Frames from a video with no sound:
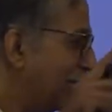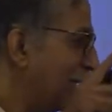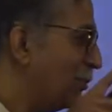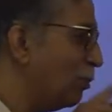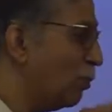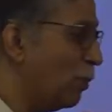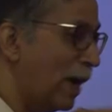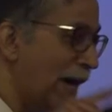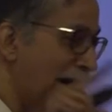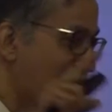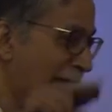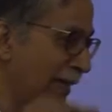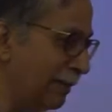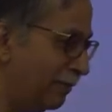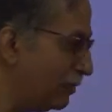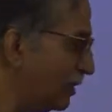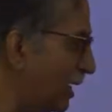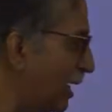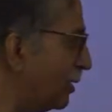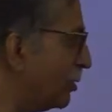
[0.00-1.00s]
say y
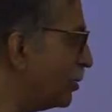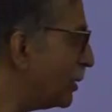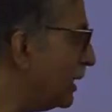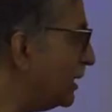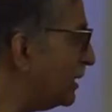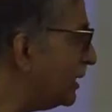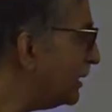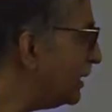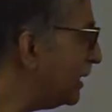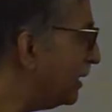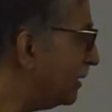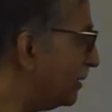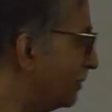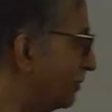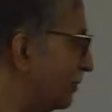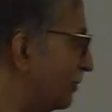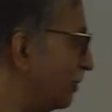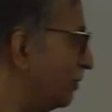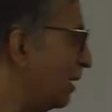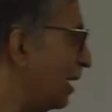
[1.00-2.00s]
yeah you can sit here
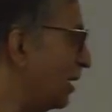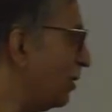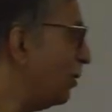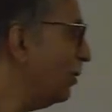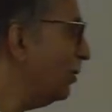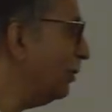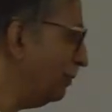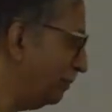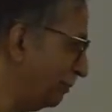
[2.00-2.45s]
hello